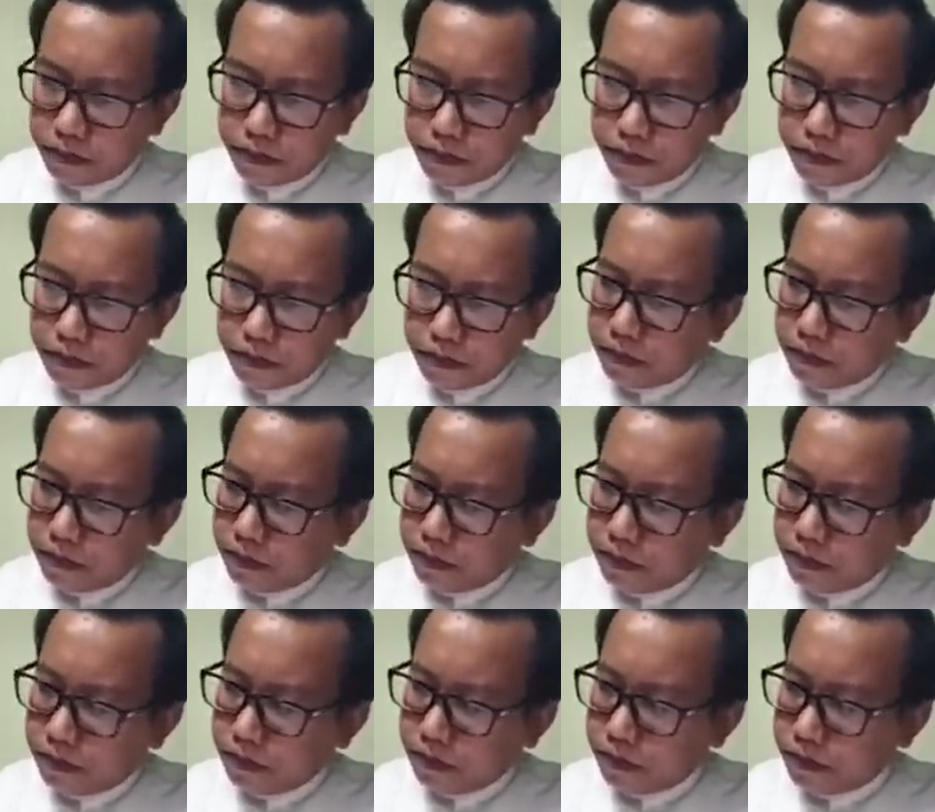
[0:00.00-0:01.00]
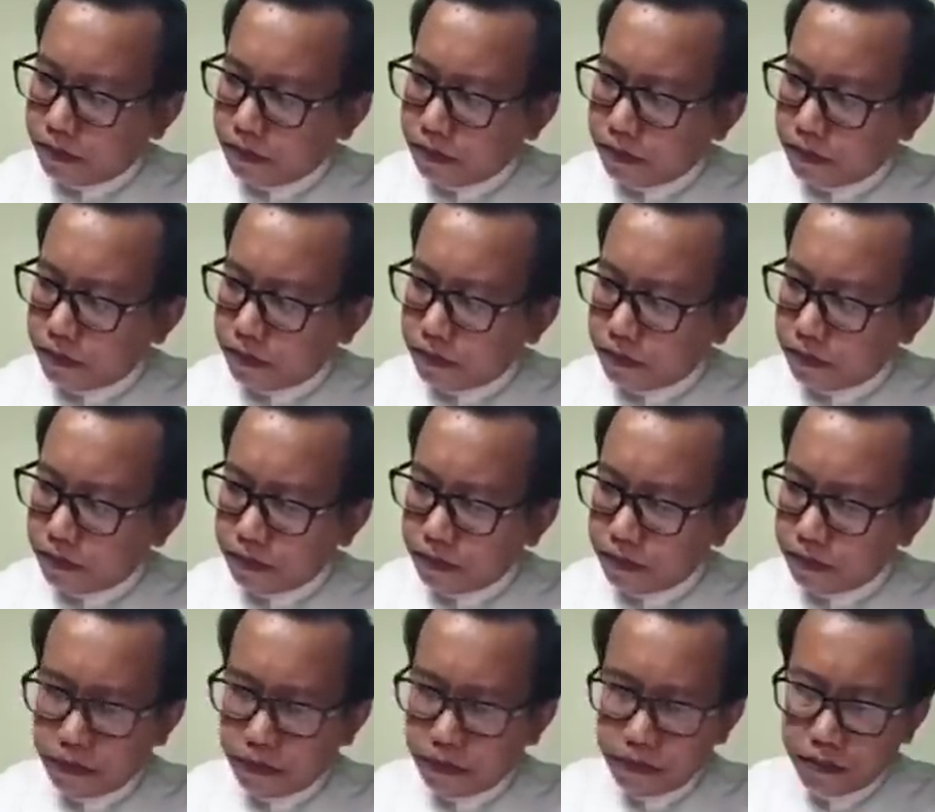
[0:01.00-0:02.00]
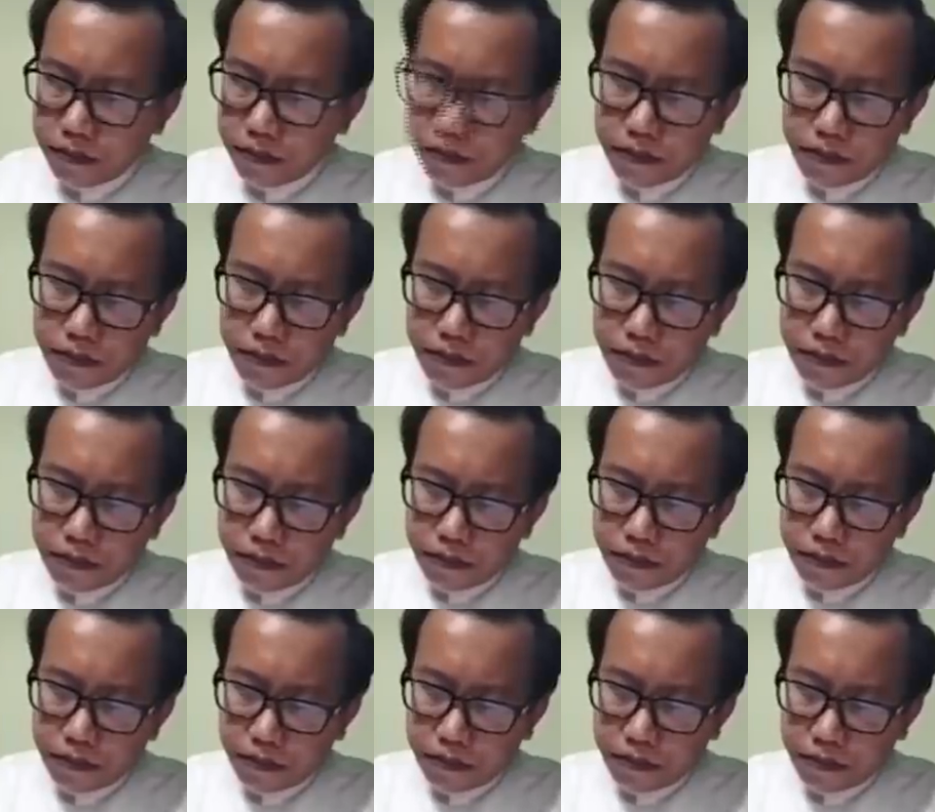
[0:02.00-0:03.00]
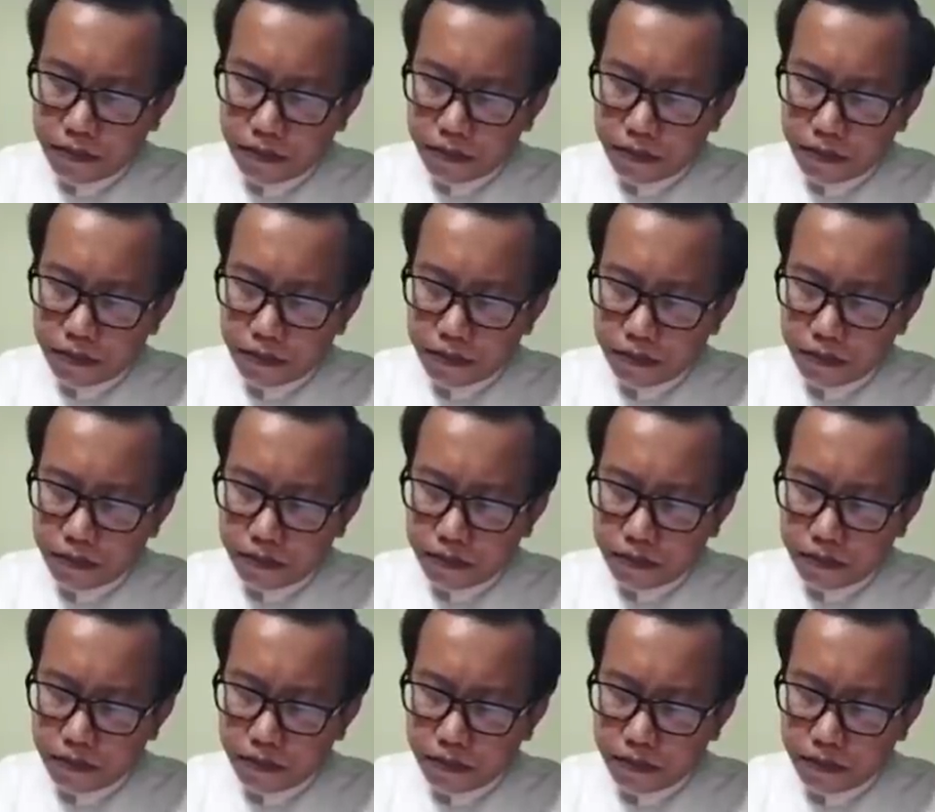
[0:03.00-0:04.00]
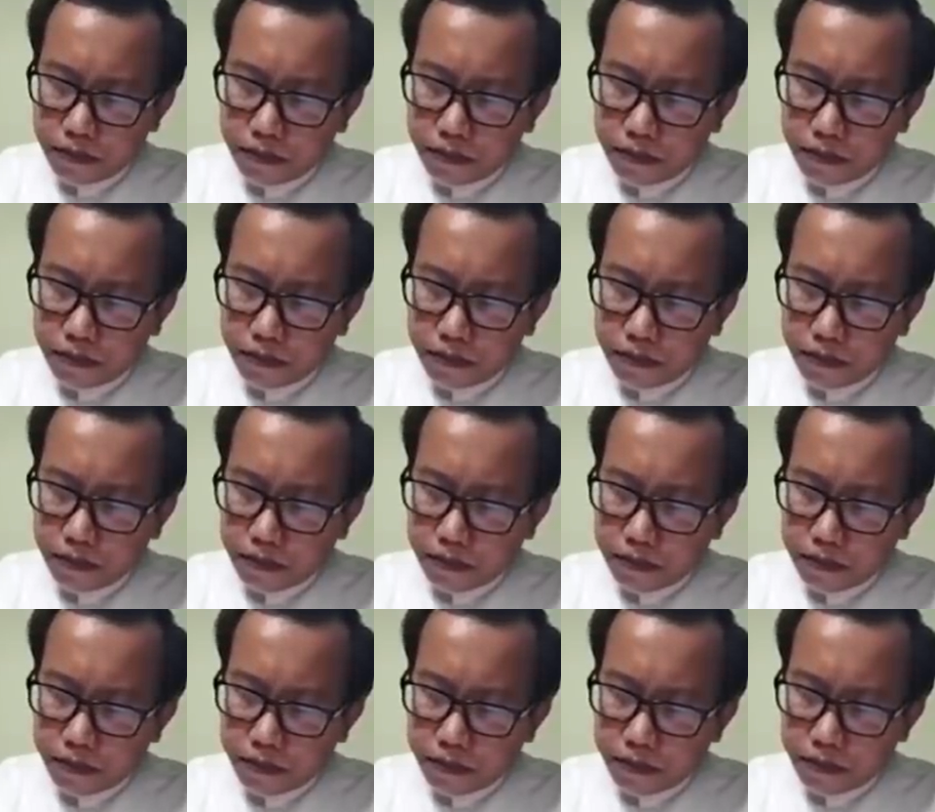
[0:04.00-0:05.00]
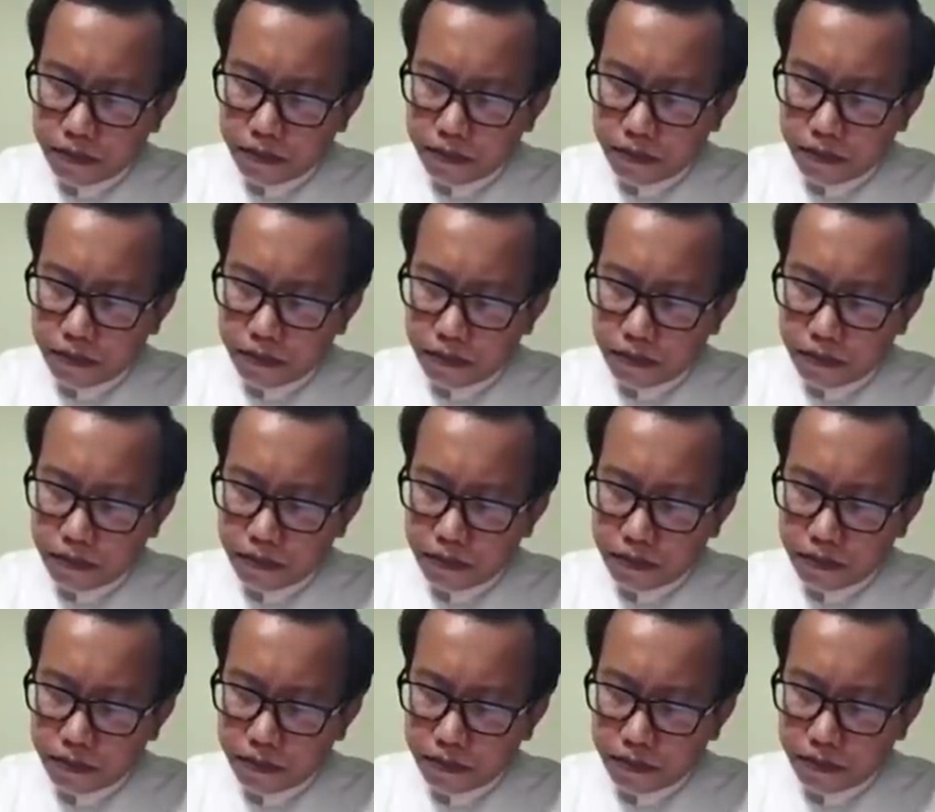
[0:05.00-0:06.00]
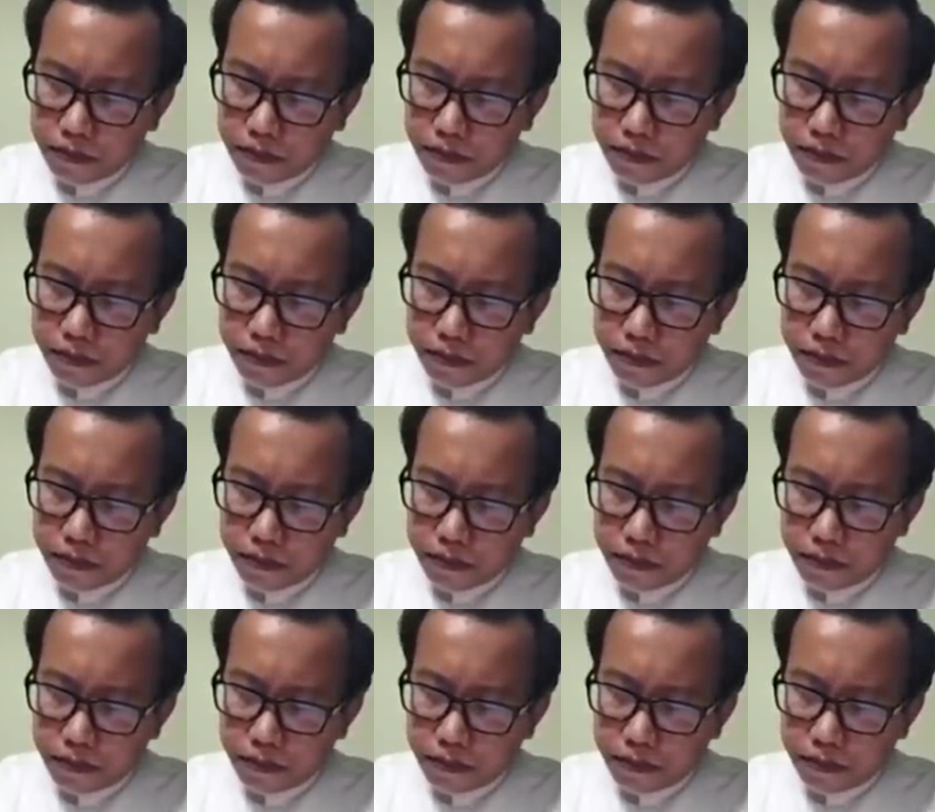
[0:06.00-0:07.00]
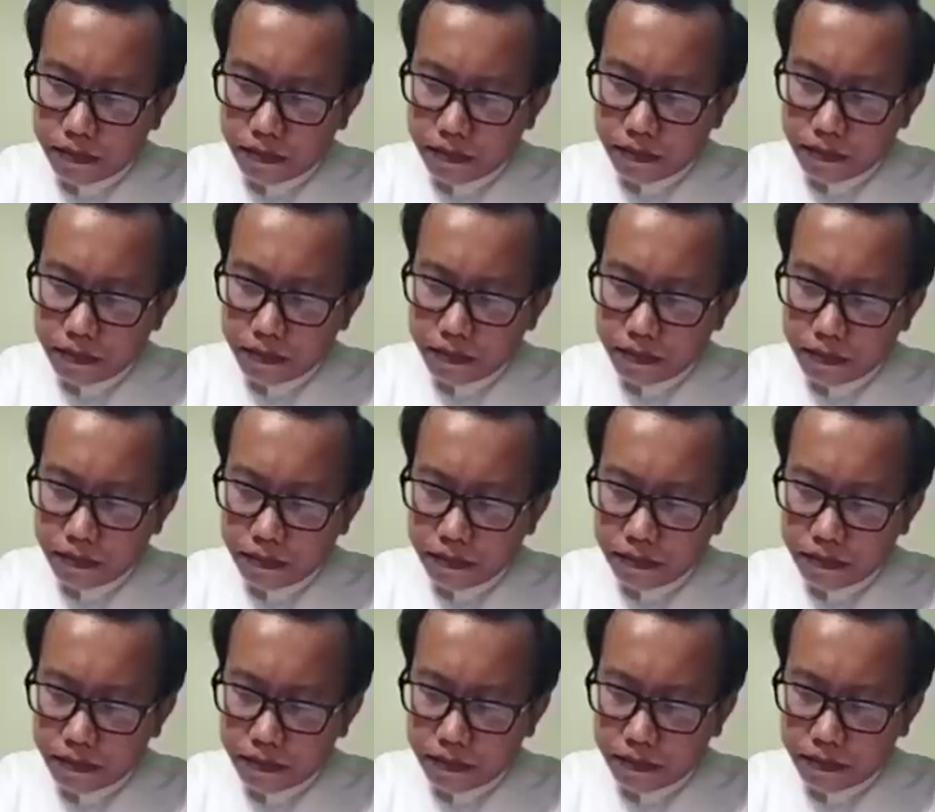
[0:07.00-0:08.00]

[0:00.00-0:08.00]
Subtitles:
(not speaking)